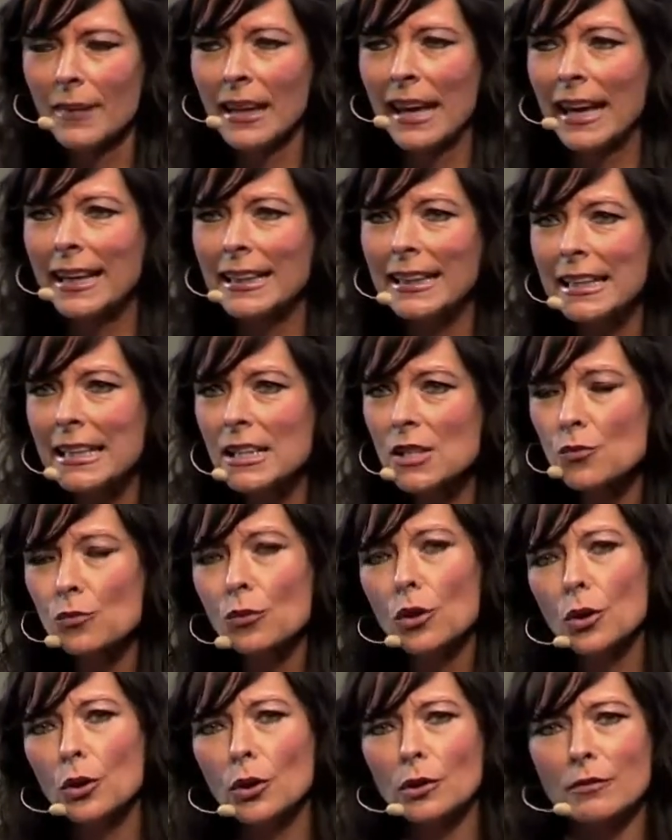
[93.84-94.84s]
And his
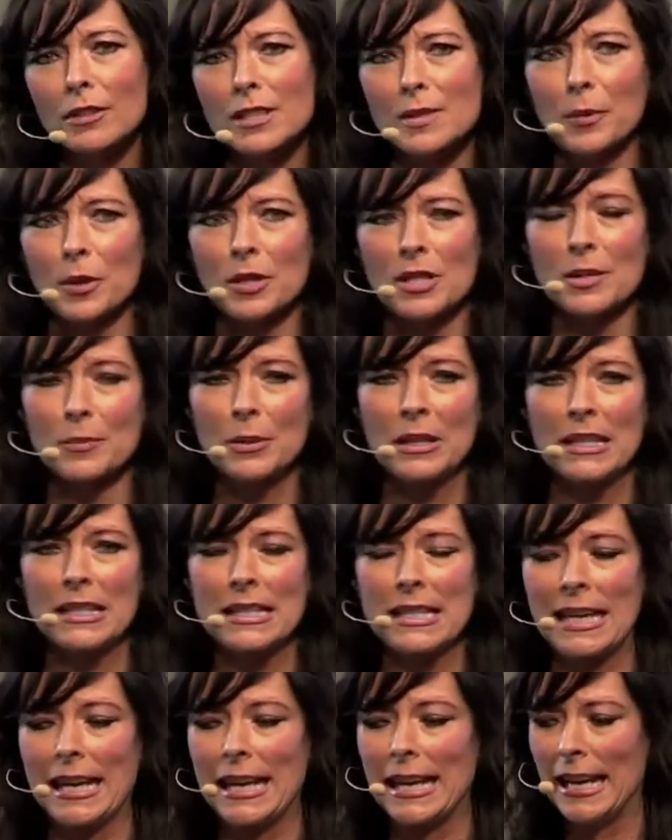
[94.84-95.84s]
role and
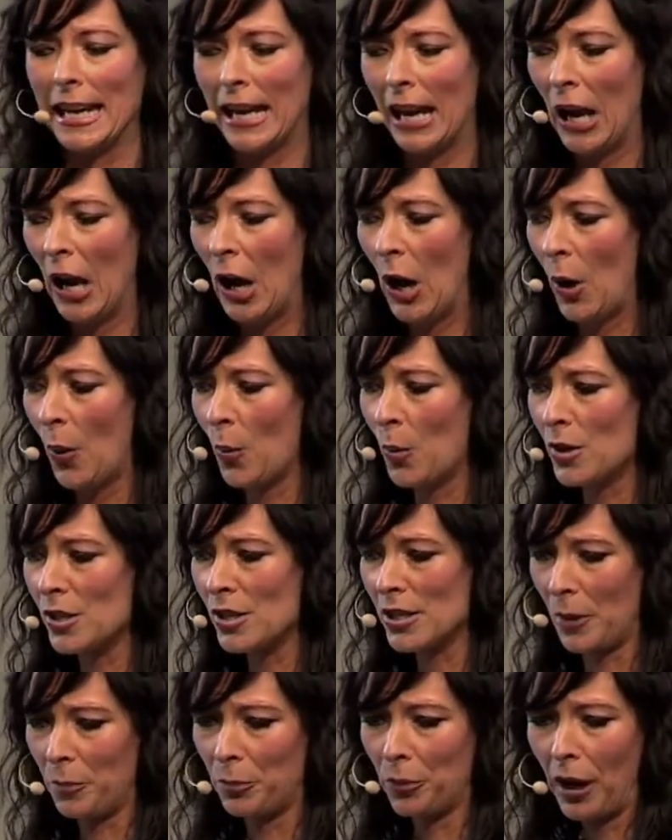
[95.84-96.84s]
responsibility
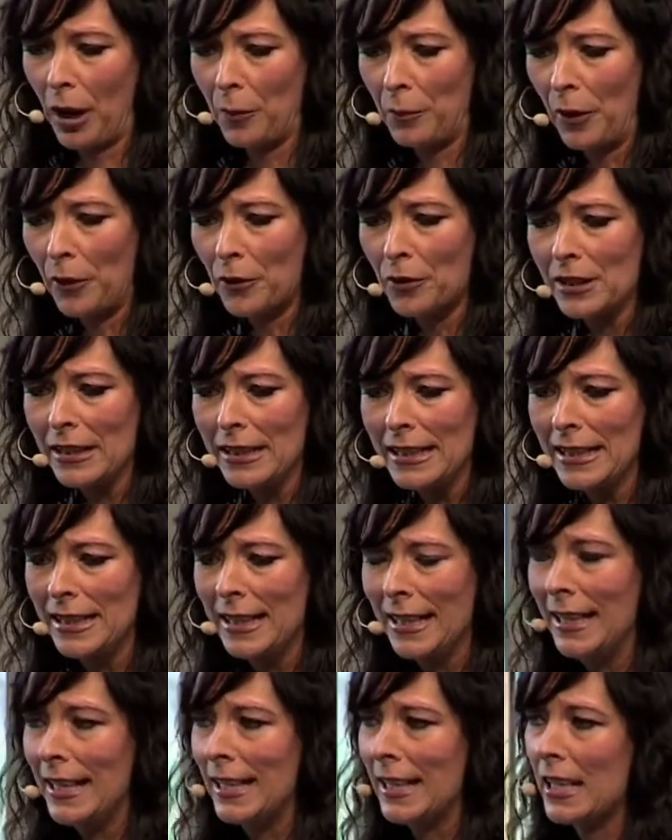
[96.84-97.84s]
was primarily
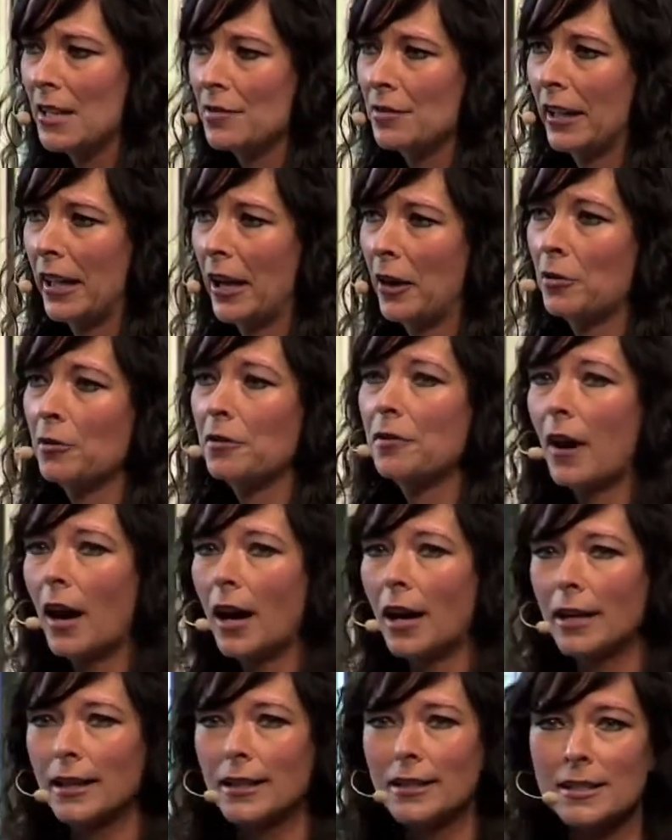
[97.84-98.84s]
giving out
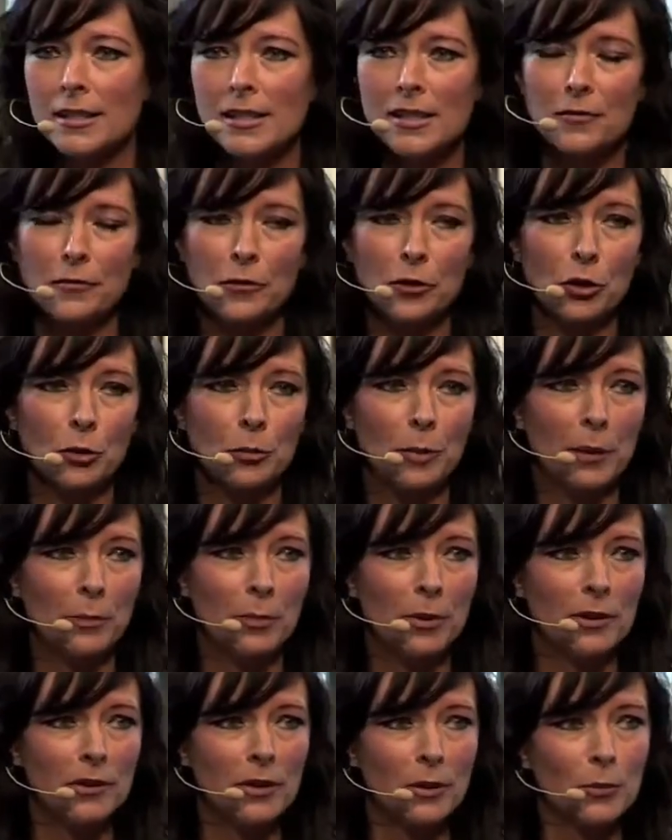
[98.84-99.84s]
fines for
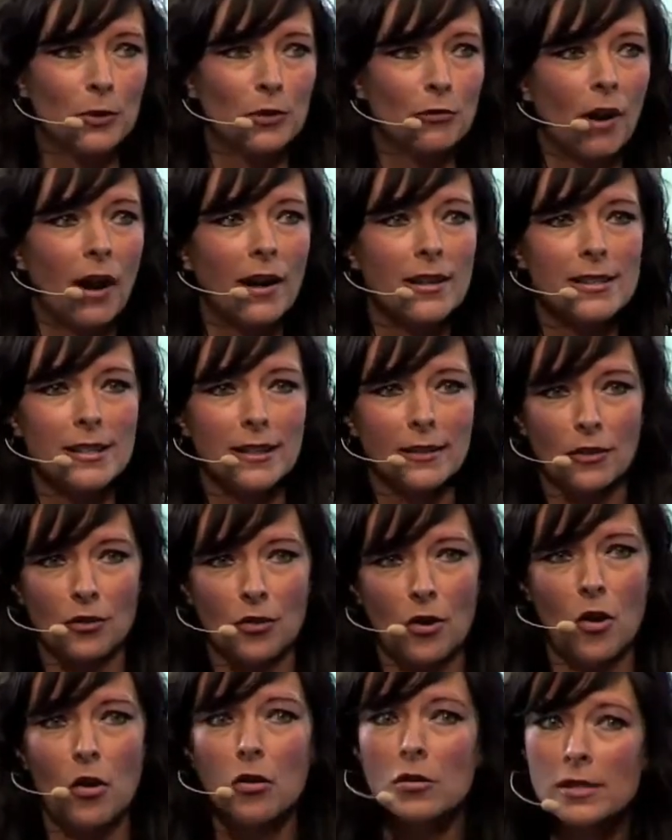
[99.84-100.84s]
people that were riding their
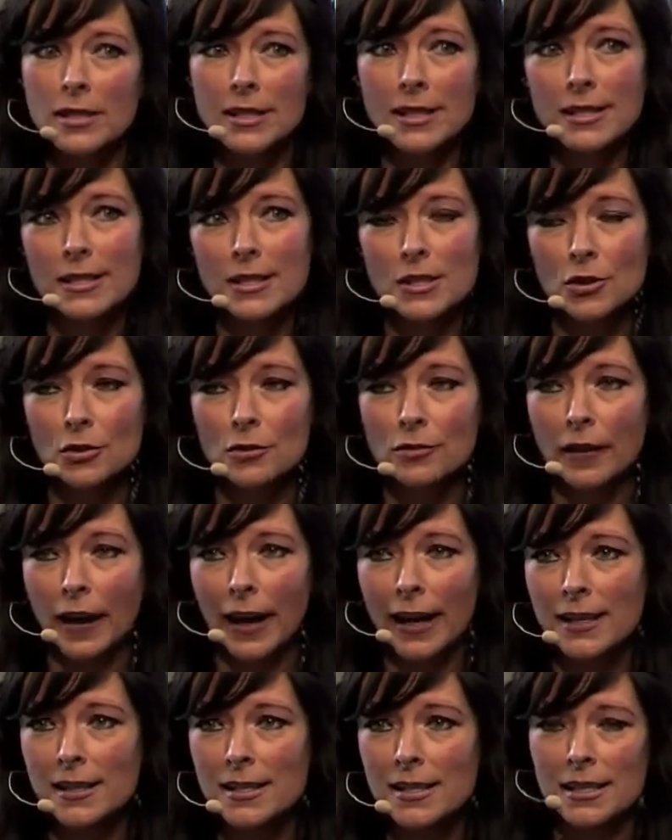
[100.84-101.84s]
horses too
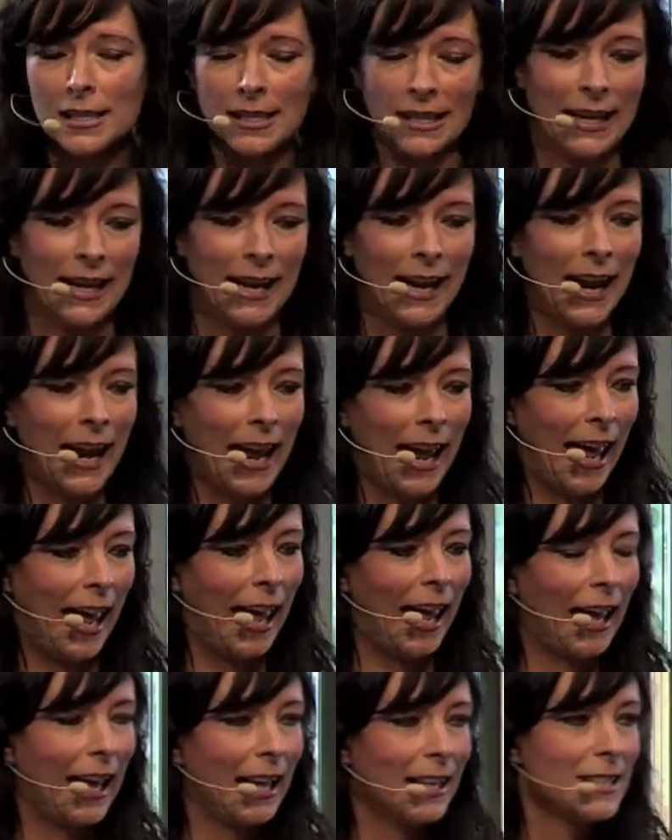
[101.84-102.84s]
fast
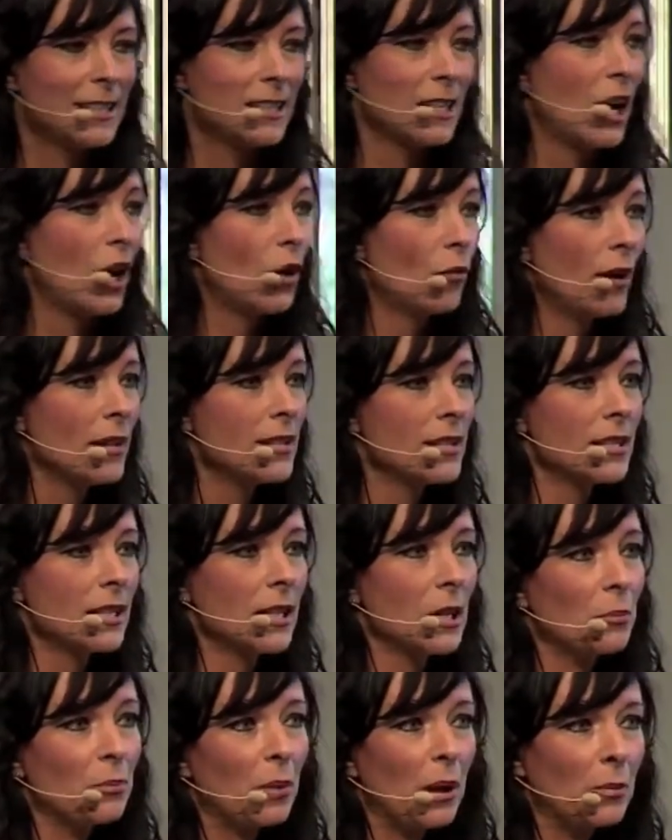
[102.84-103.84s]
and
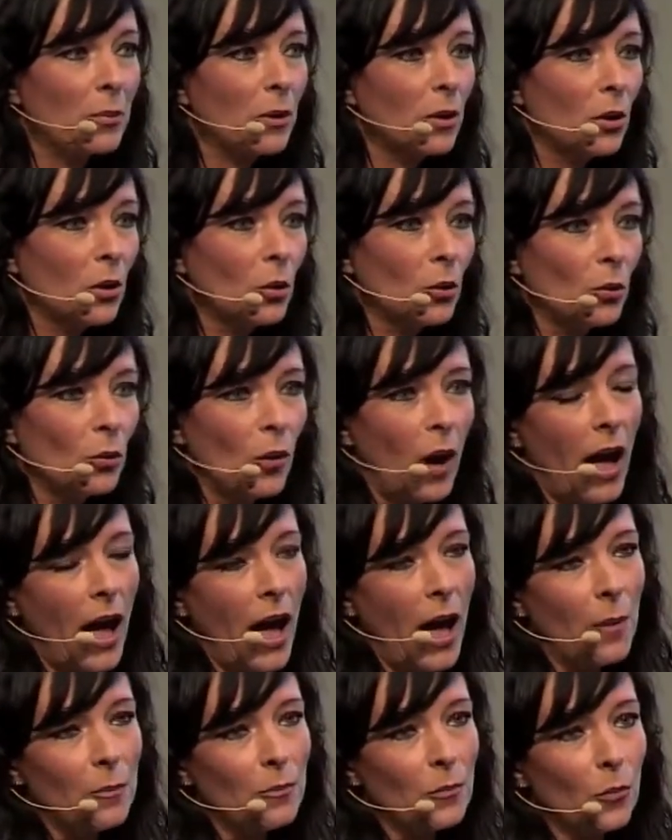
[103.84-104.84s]
arresting people
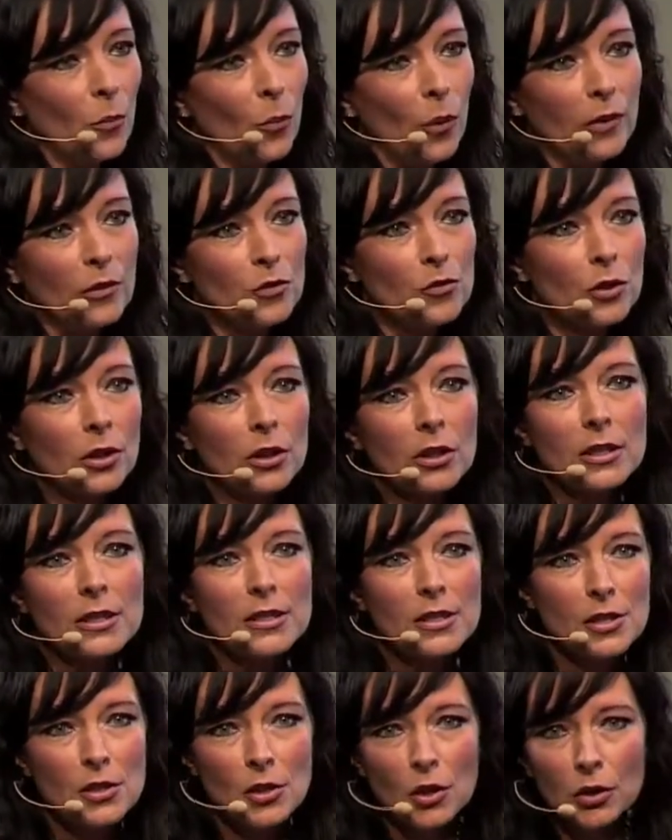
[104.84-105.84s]
with drunk and
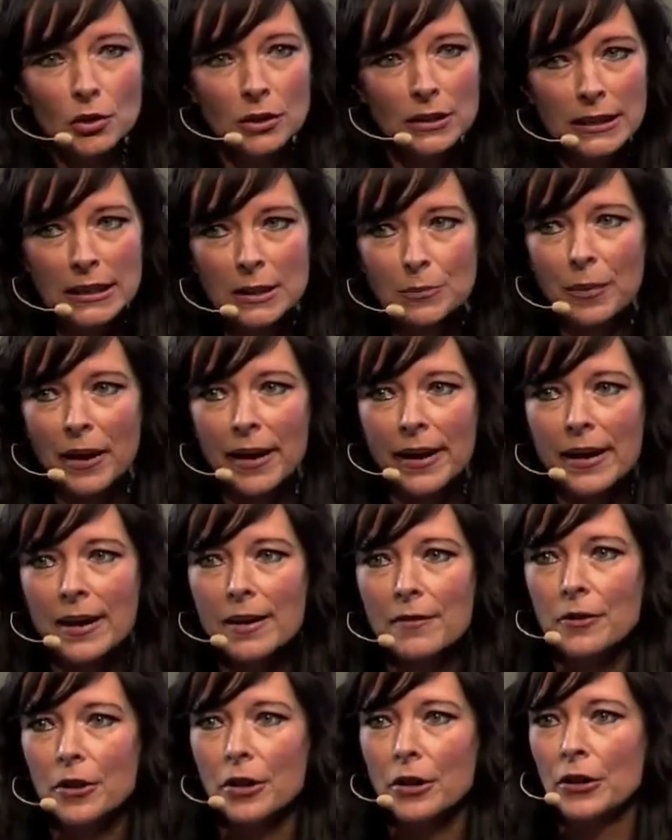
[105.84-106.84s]
disorderly
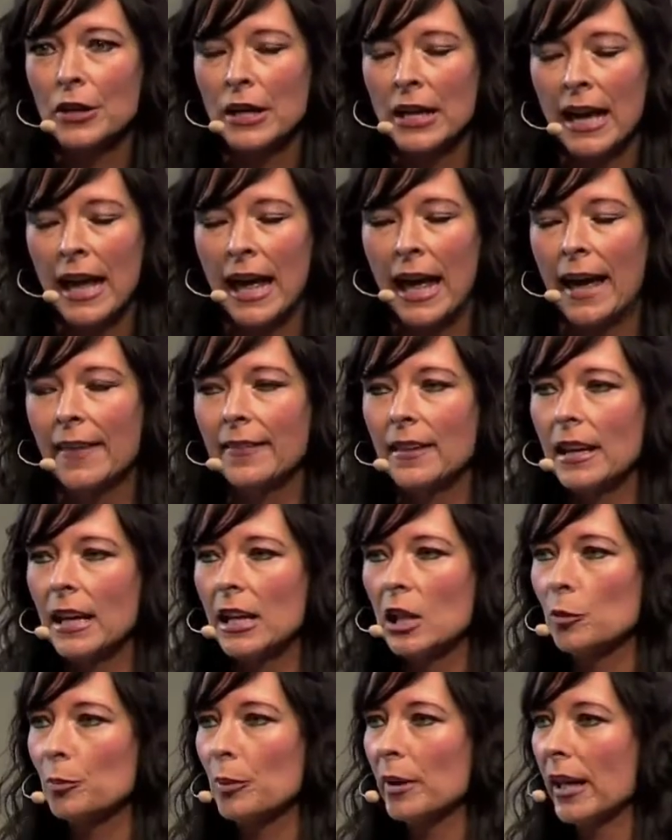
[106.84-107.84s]
behavior, and then
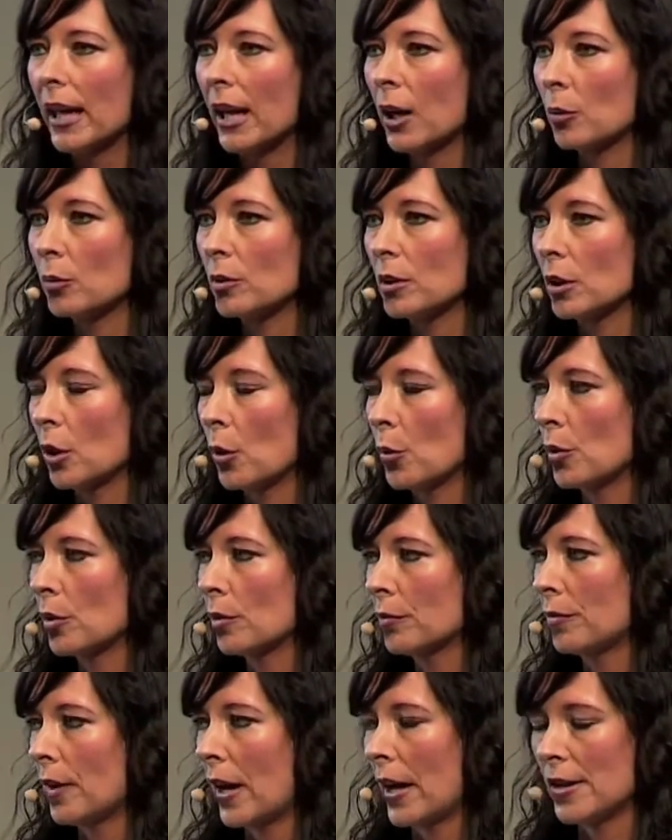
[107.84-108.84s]
helping out the local
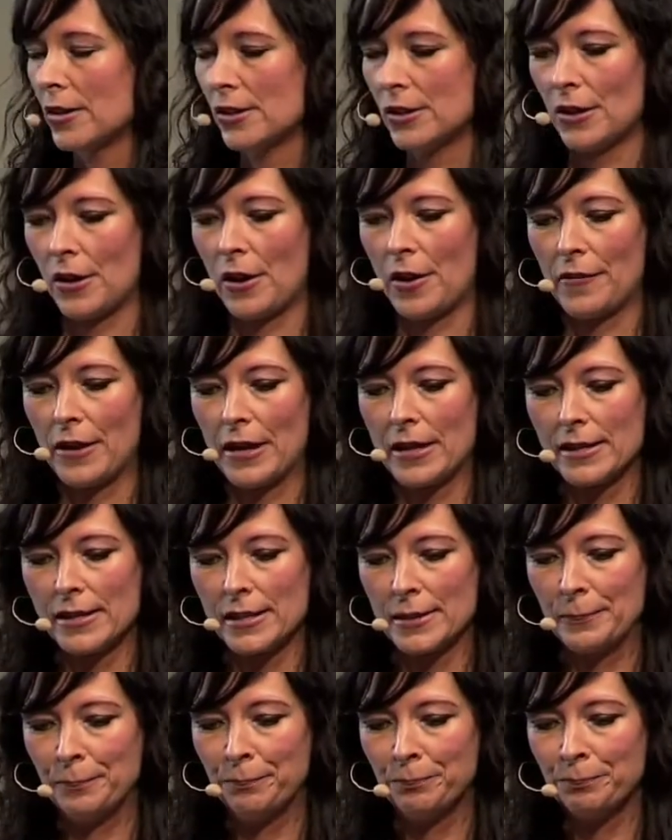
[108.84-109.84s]
fire service.